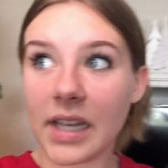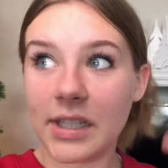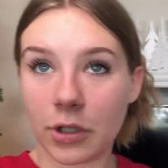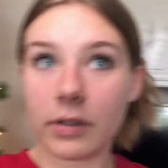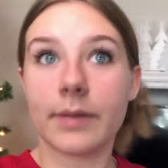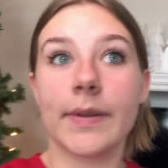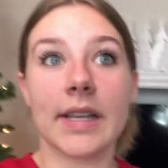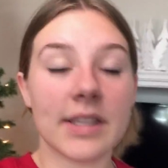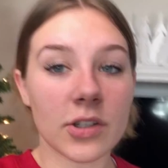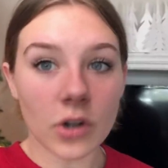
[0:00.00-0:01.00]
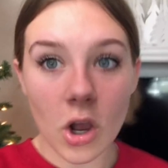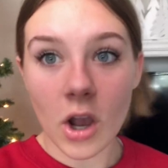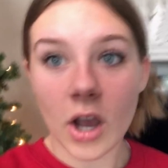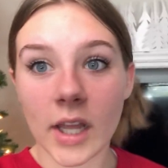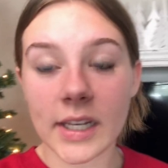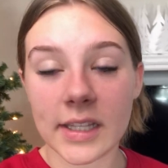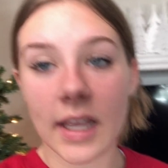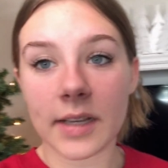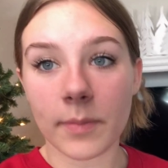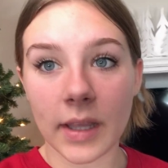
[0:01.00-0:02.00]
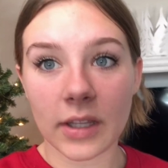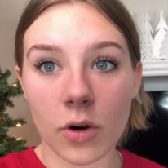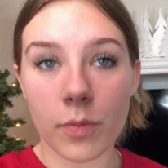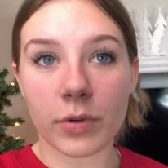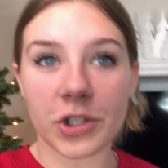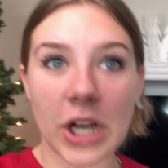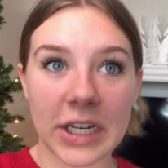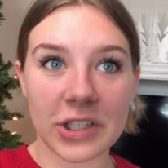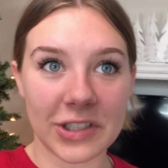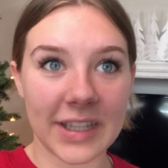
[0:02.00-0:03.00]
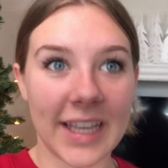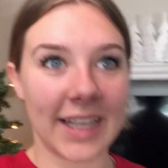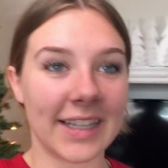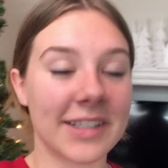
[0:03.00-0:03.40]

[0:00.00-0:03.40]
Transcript: the Christmas lights are on and like my little projector thing,